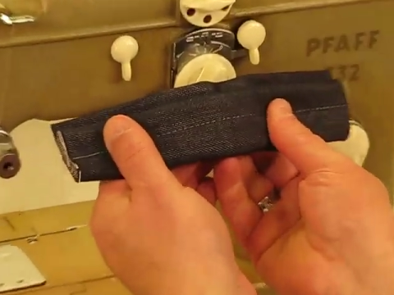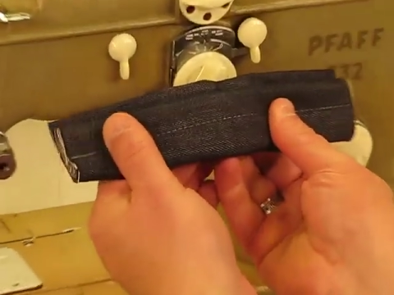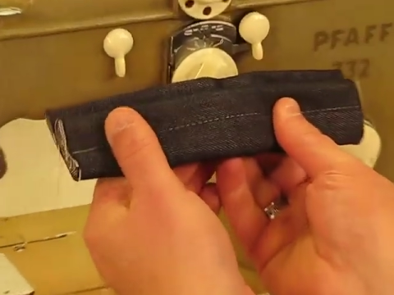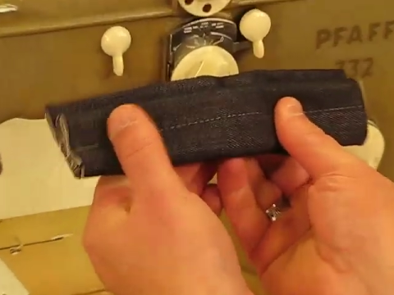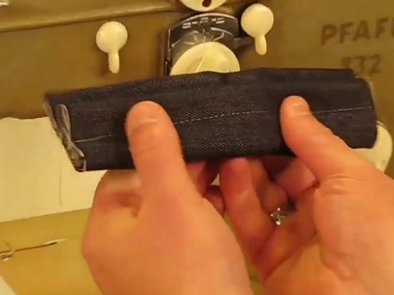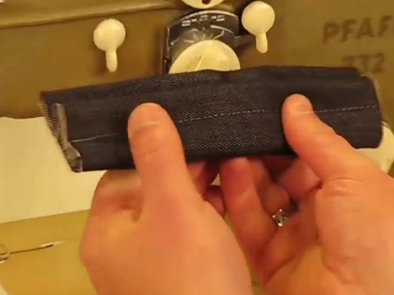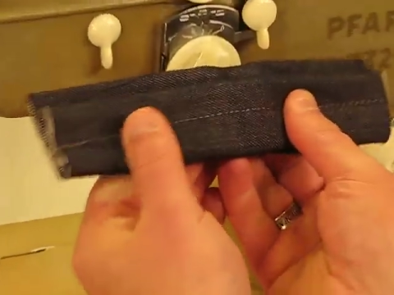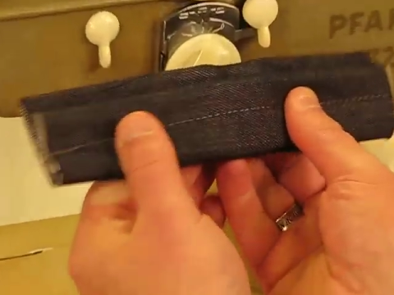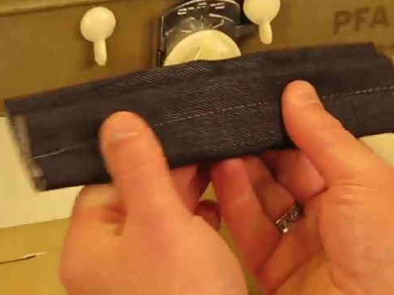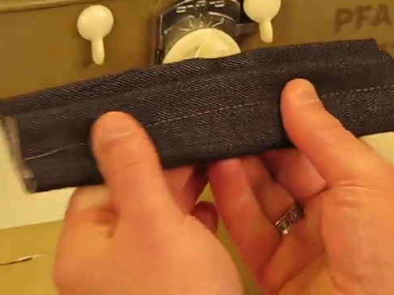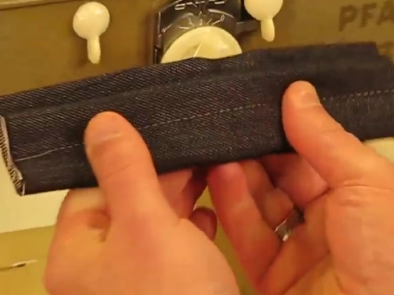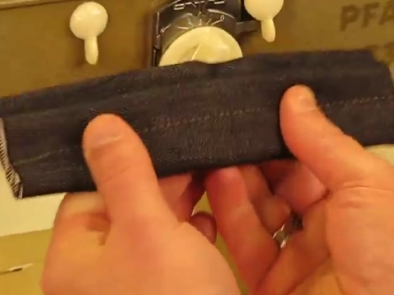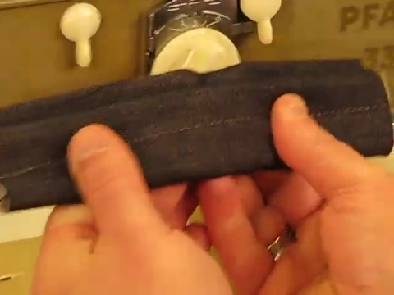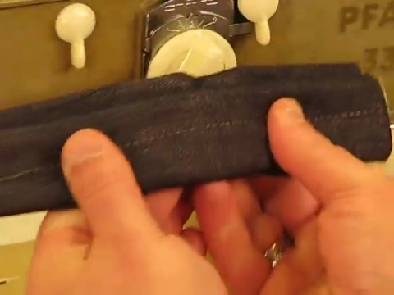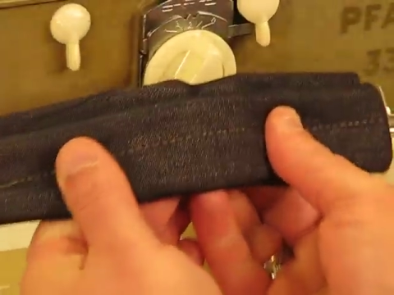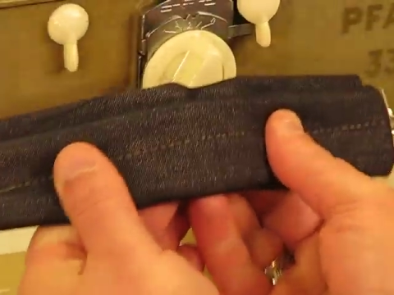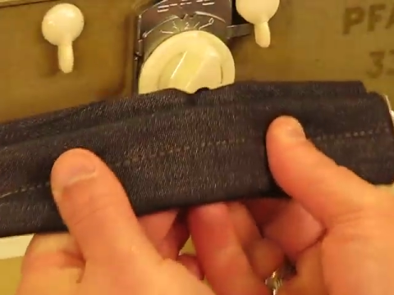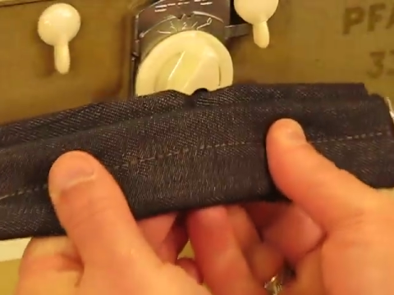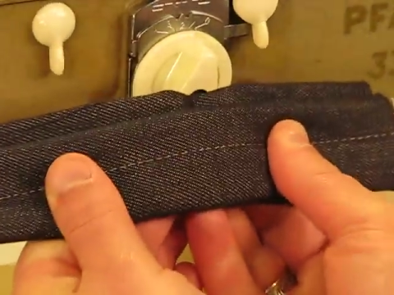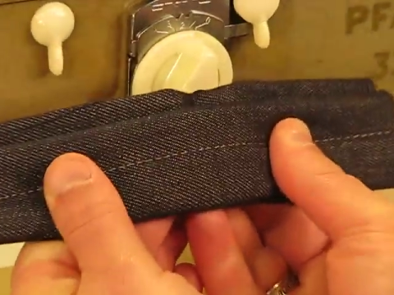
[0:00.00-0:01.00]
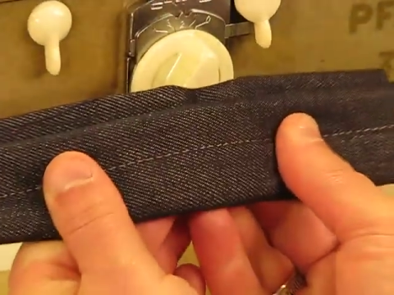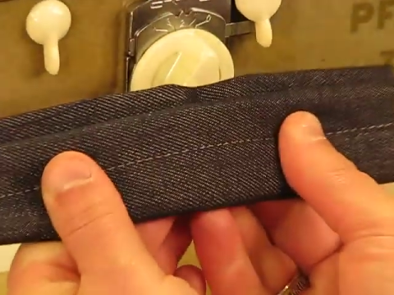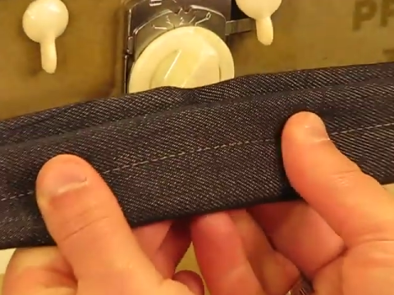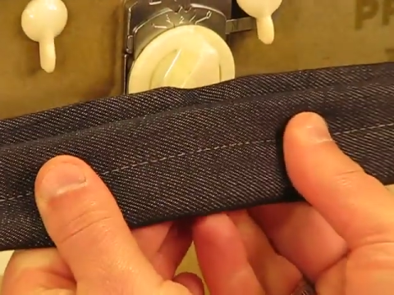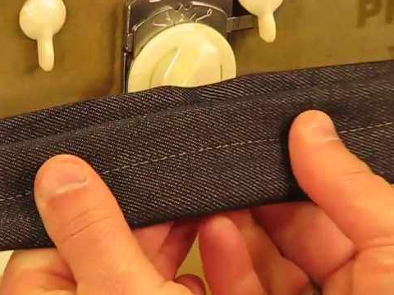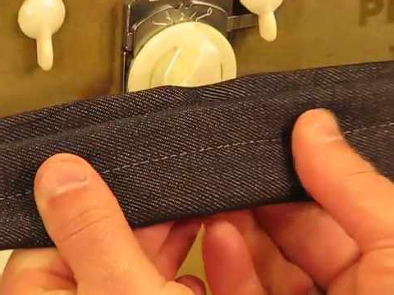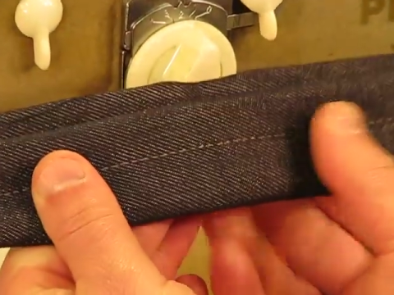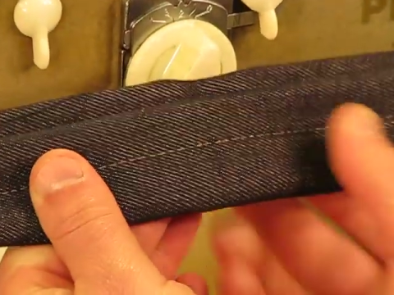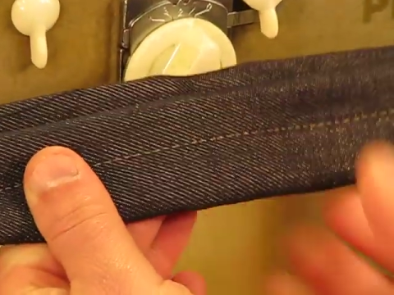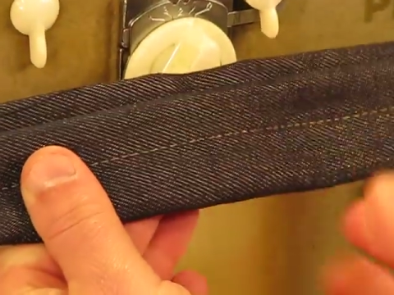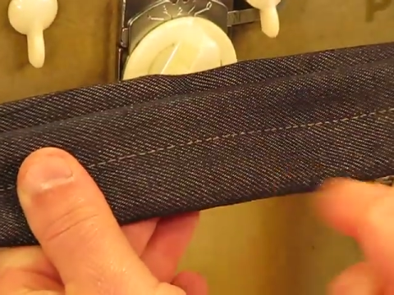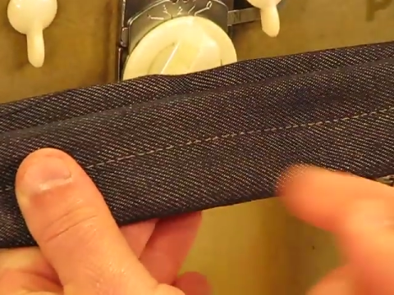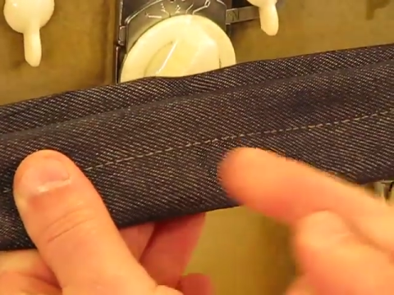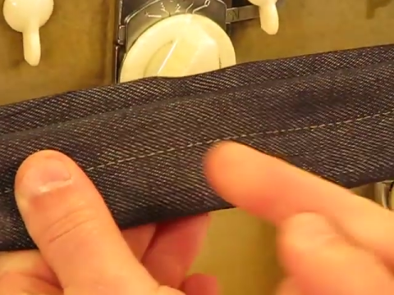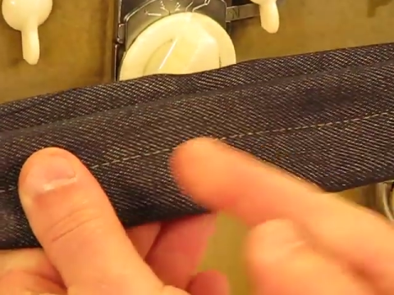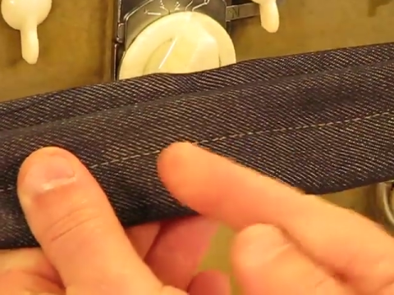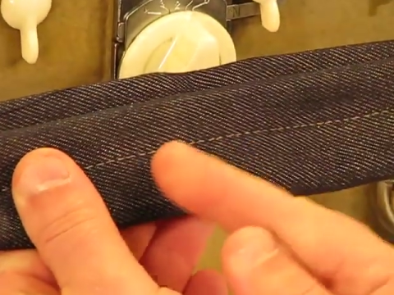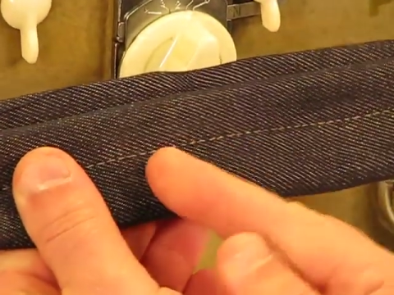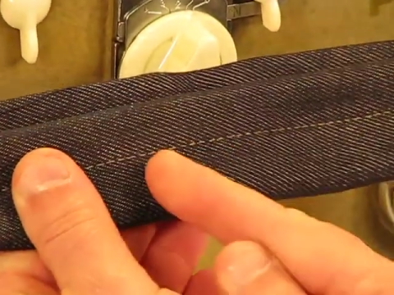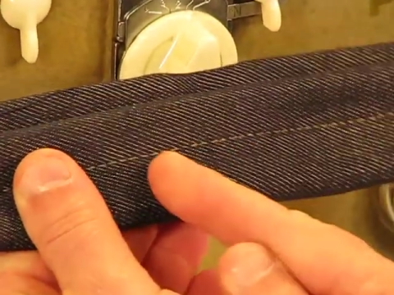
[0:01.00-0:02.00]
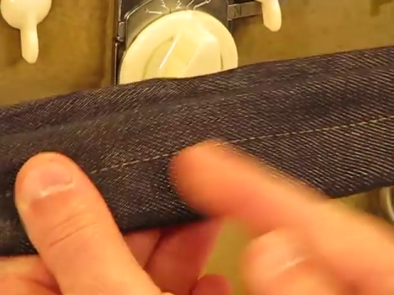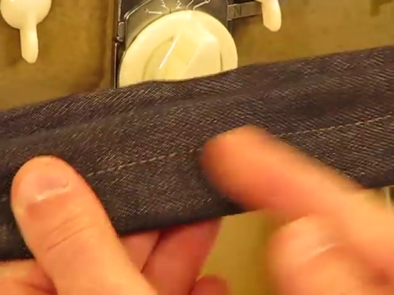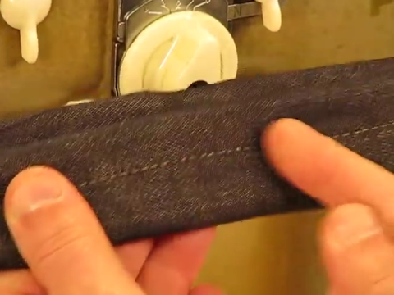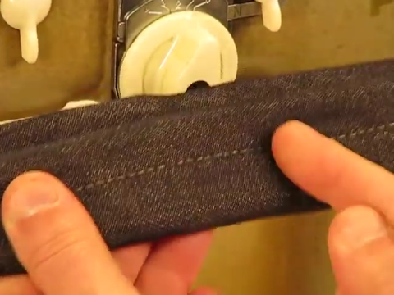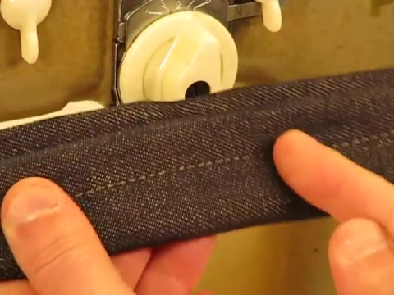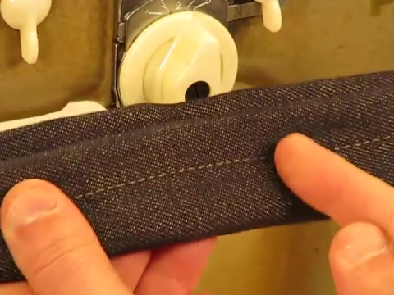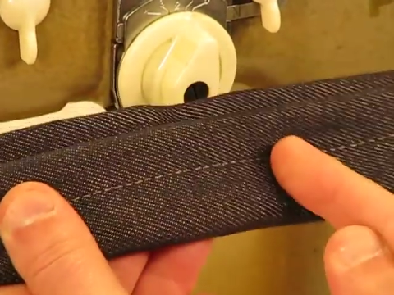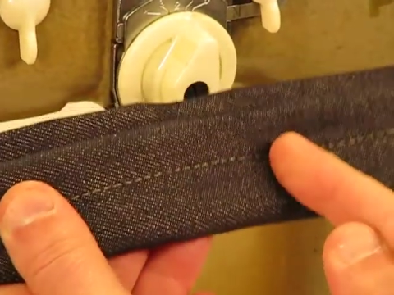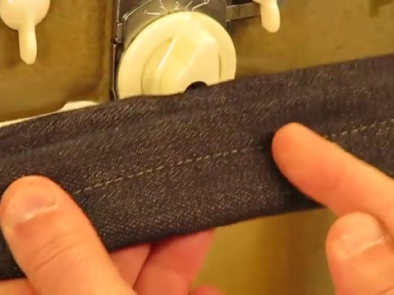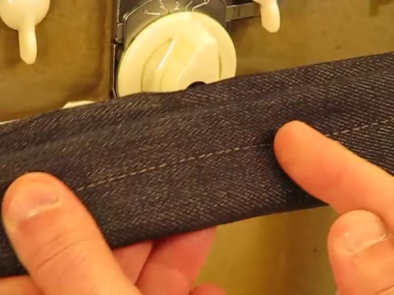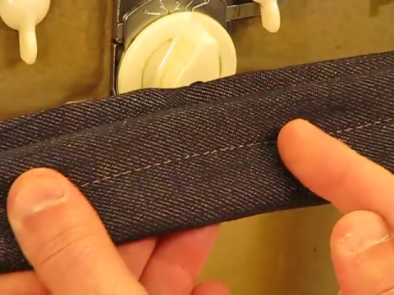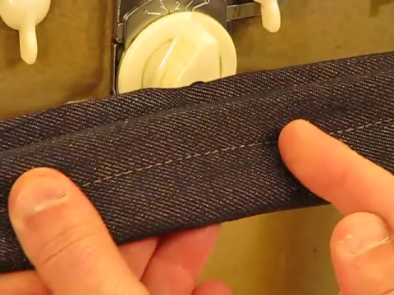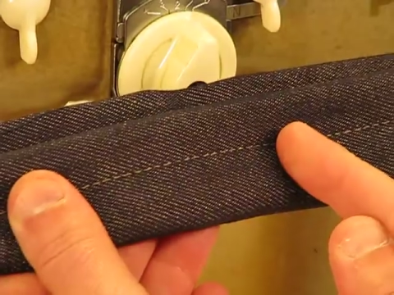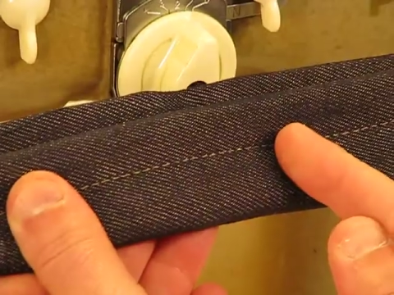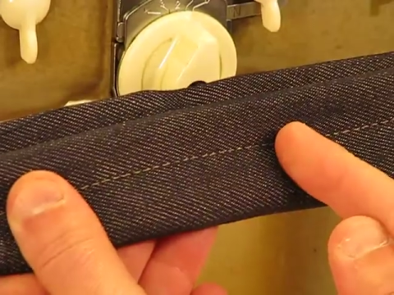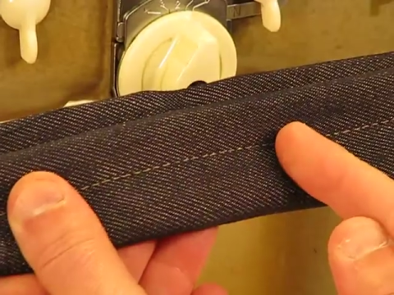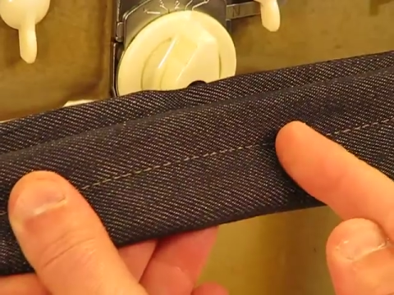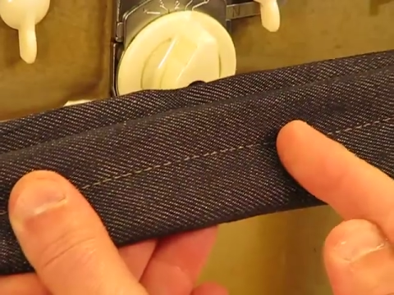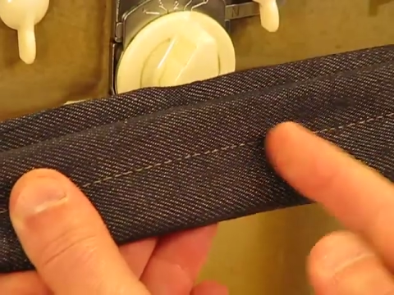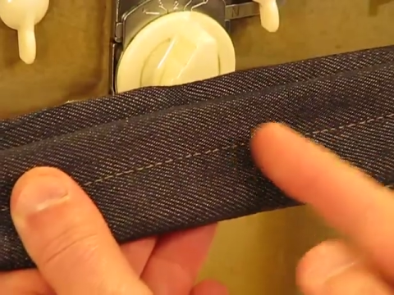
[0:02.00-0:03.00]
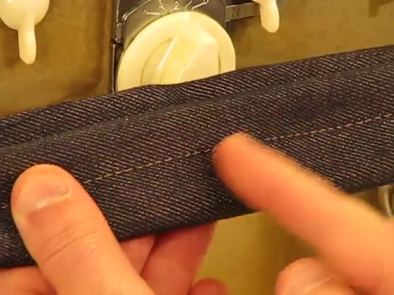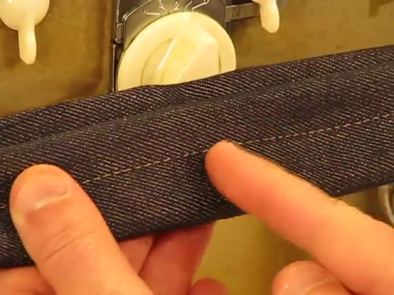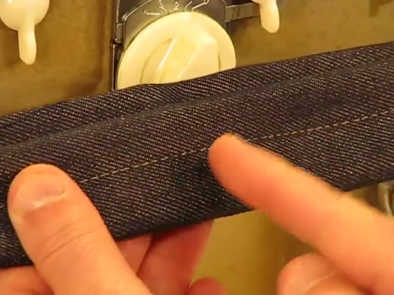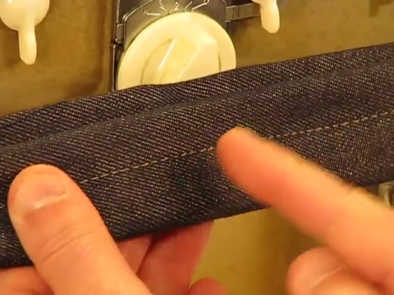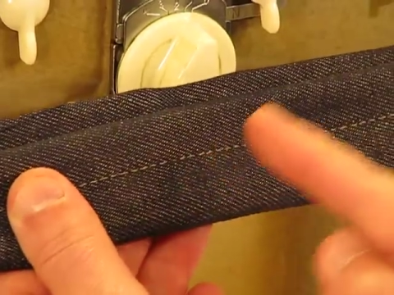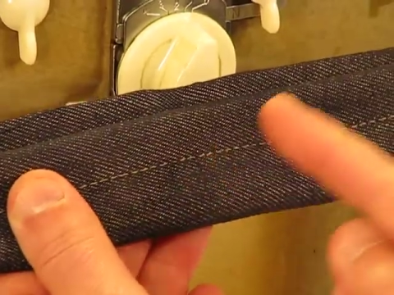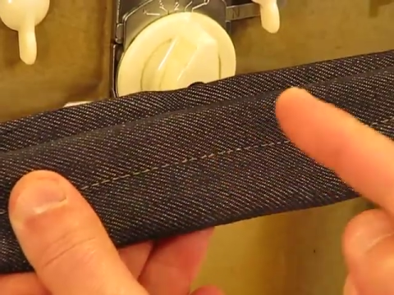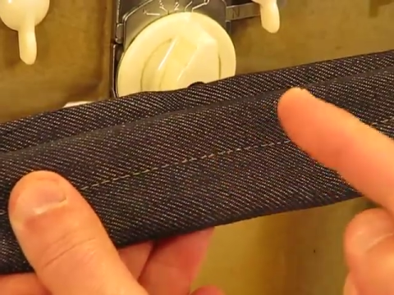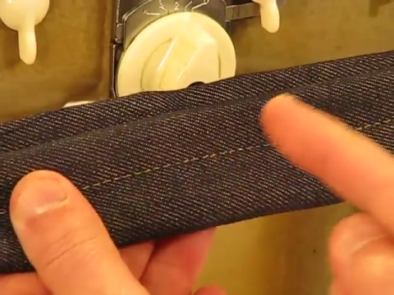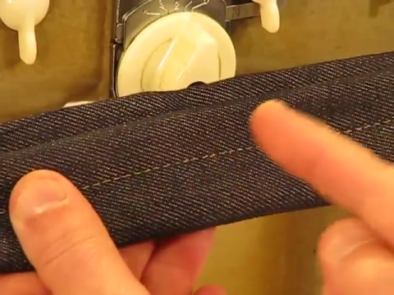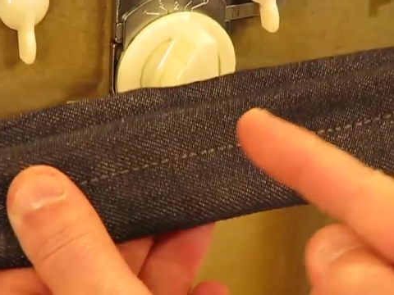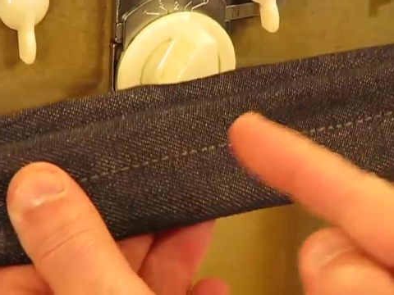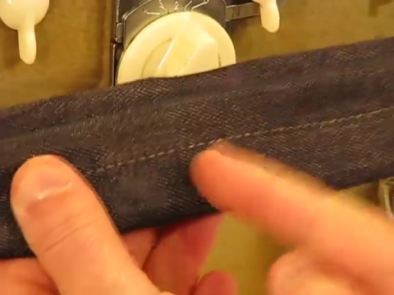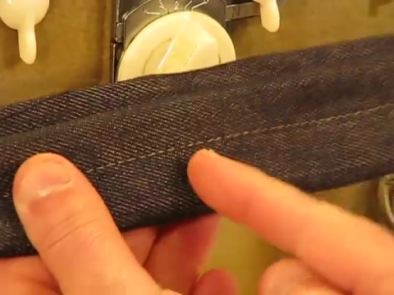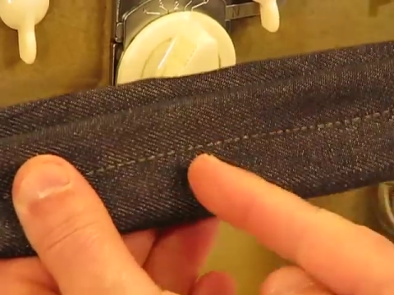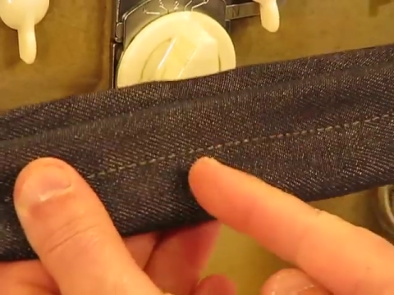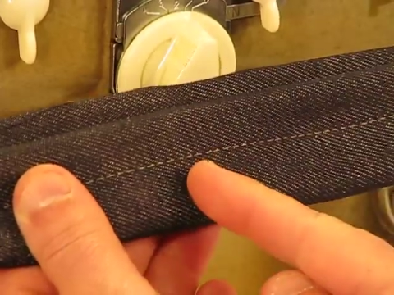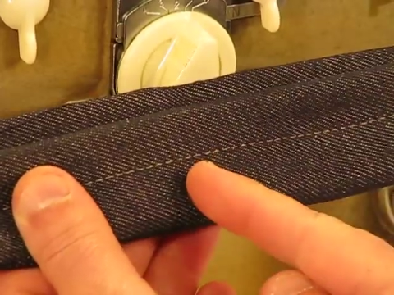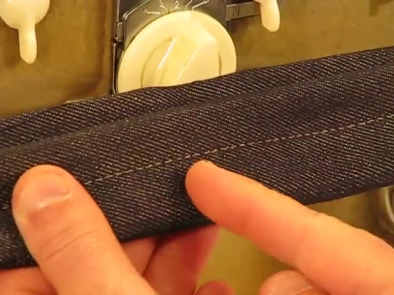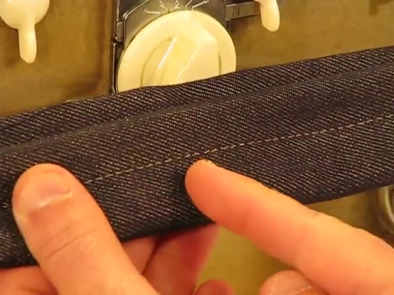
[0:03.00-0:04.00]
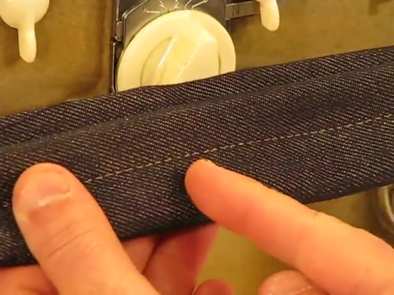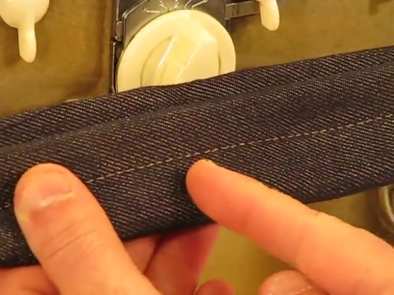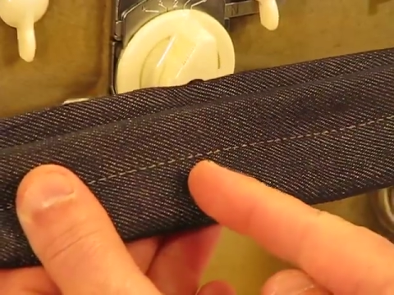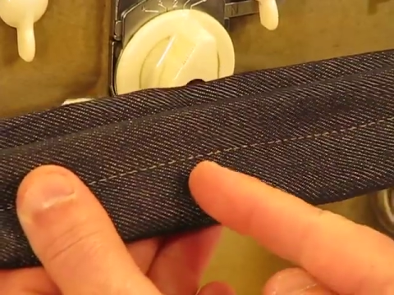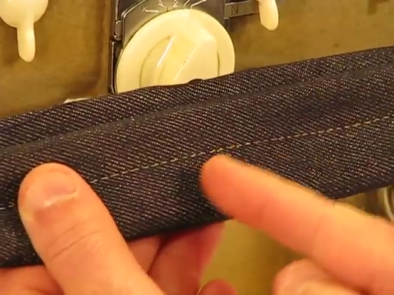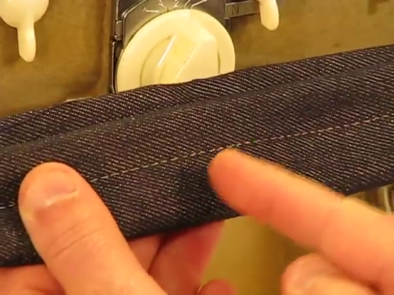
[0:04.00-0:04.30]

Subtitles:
No face is visible, so there are no lips to read.